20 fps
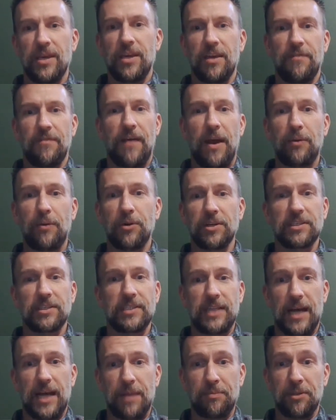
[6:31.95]
If I were to
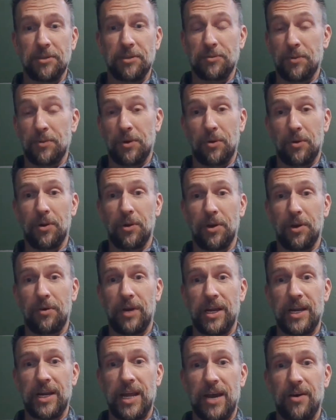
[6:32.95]
stop this recording
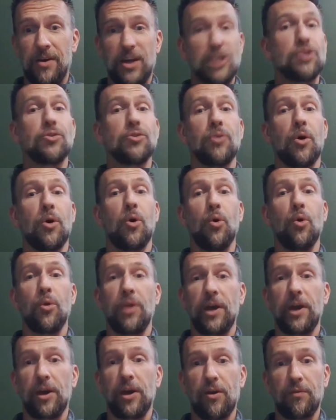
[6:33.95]
right now and do the whole
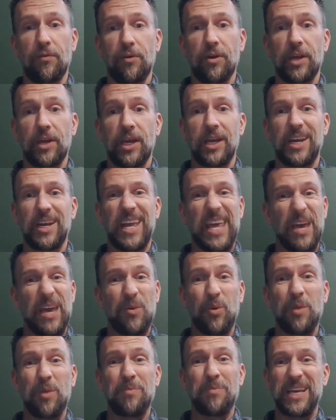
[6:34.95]
thing over again, it
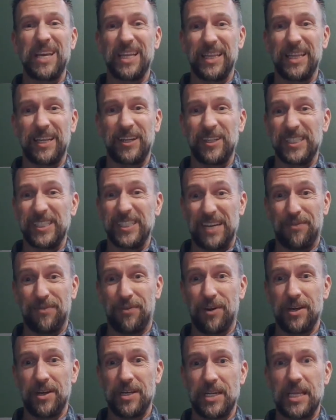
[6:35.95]
would be a little
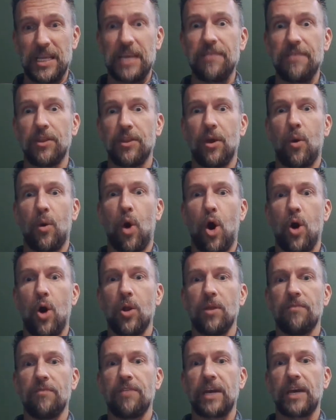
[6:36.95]
different, even though
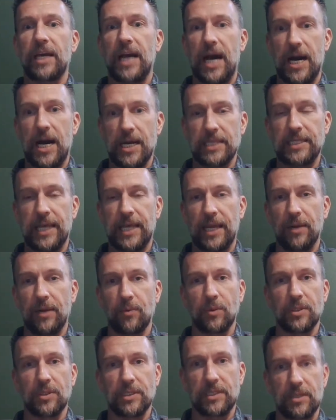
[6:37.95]
all of the content
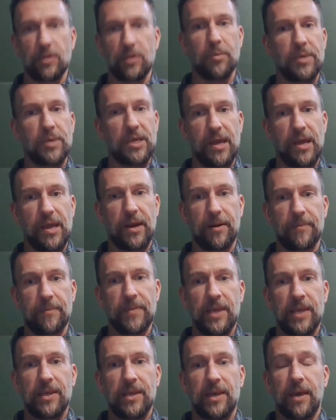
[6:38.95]
would still be there.
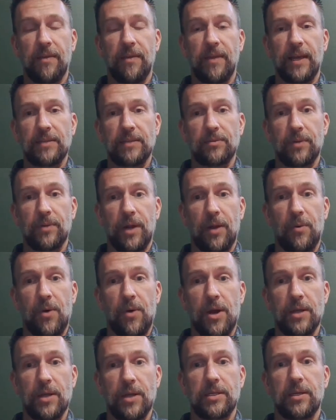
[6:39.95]
And that's what I
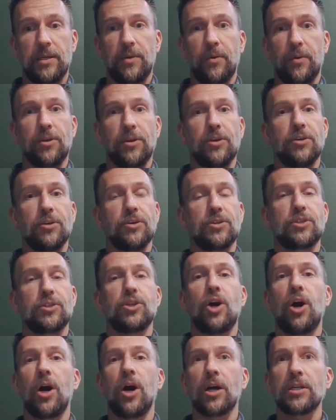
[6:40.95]
want. I want you to just
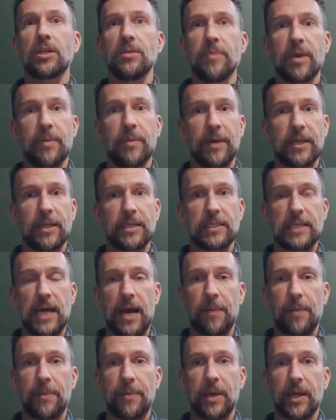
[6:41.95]
talk to me about the
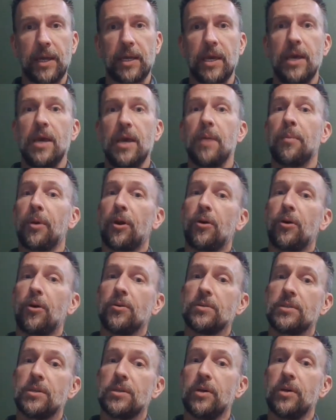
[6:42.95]
topic, but
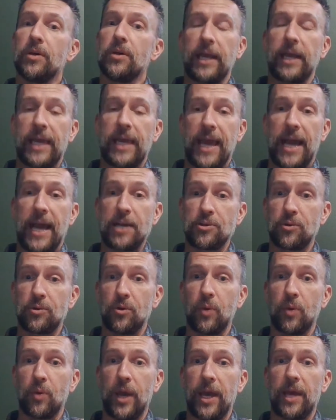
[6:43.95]
also in a casual
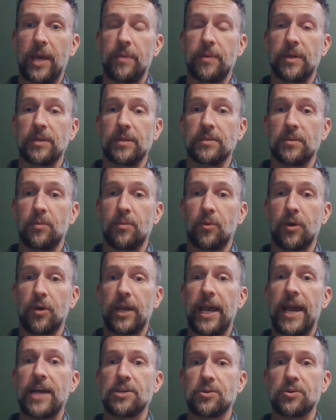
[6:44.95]
way, because the more
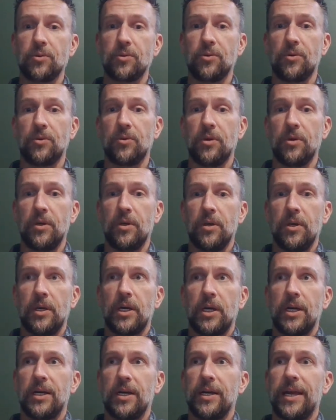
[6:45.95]
casual
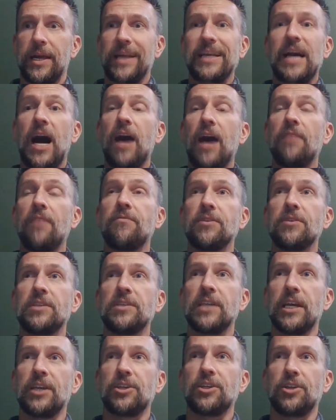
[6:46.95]
and
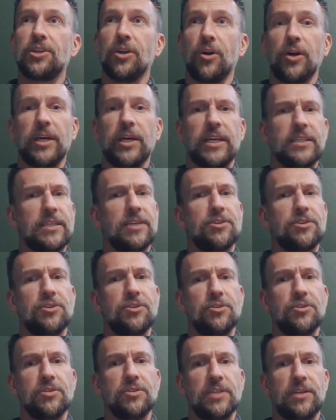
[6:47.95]
conversational, I guess I
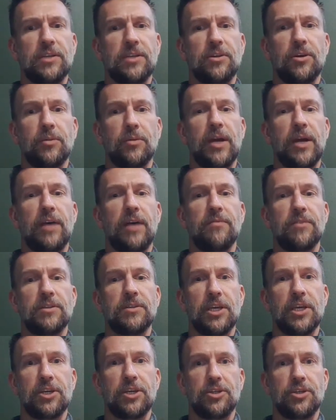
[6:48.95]
should use that term,
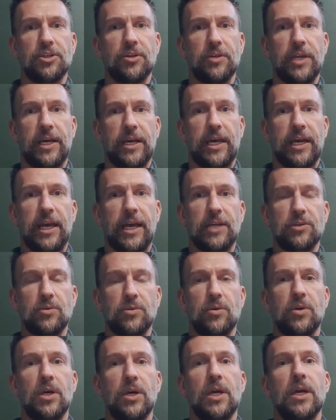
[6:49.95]
conversational, not
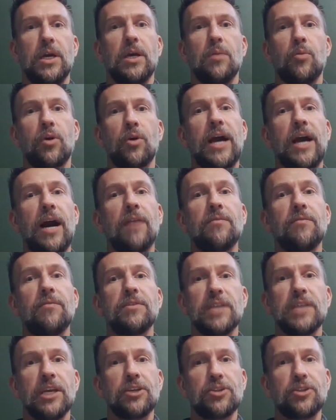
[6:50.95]
casual, more
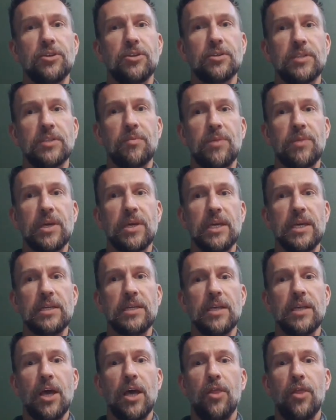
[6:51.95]
conversational something
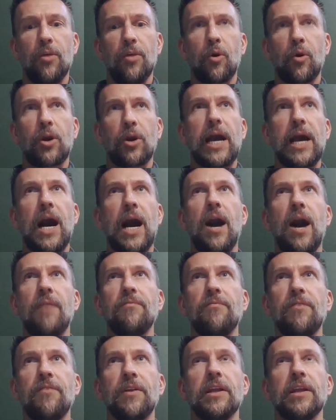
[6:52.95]
is, the more
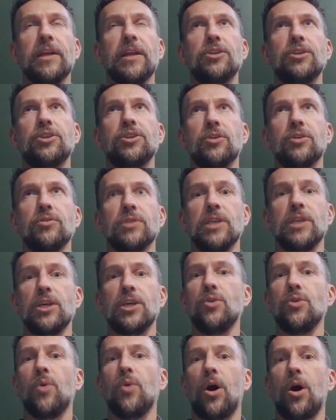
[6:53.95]
confident it shows that
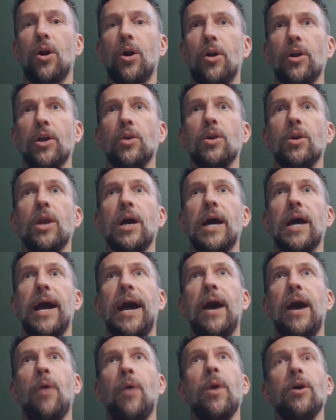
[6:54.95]
you are in
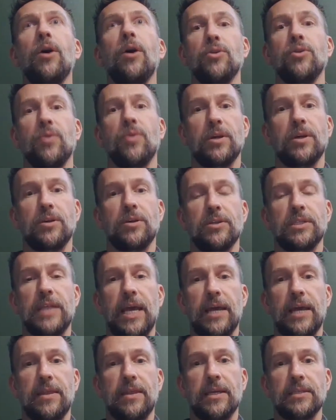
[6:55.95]
how well you
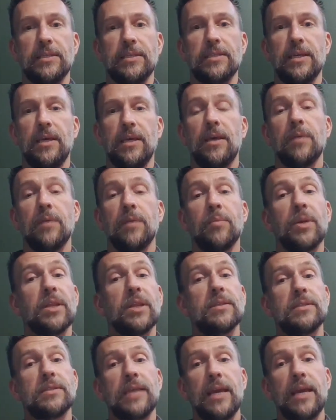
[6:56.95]
understand this. But at
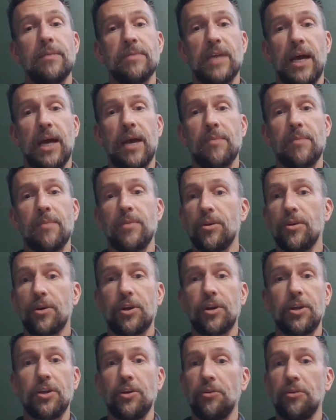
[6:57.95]
the same time, you're
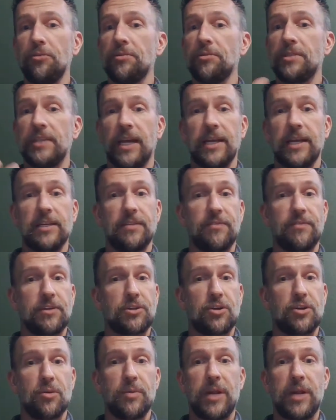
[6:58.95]
going to use scientific
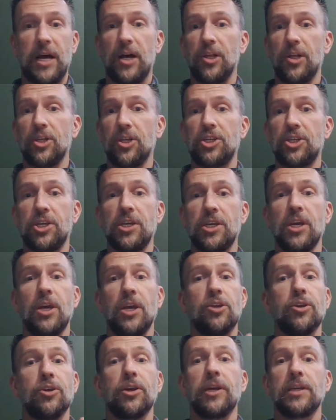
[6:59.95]
terminology,
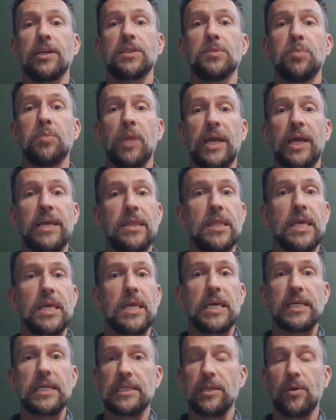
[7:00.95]
you're going to explain
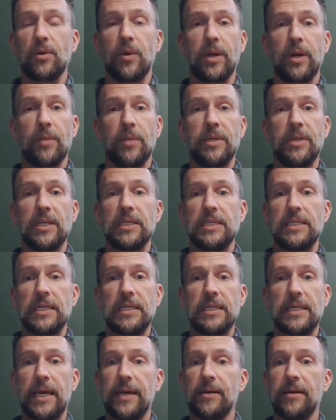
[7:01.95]
things in quite a bit of
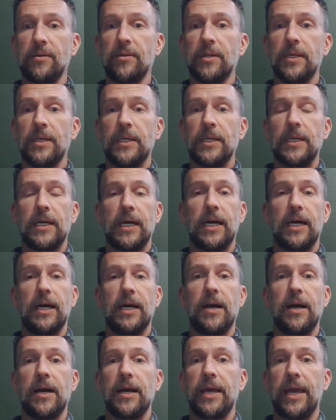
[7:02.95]
detail,
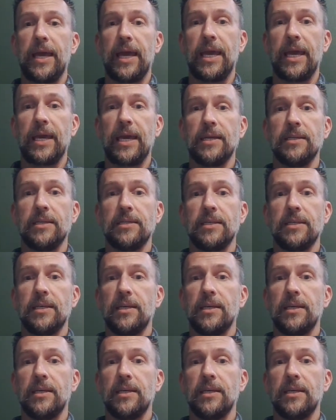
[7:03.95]
and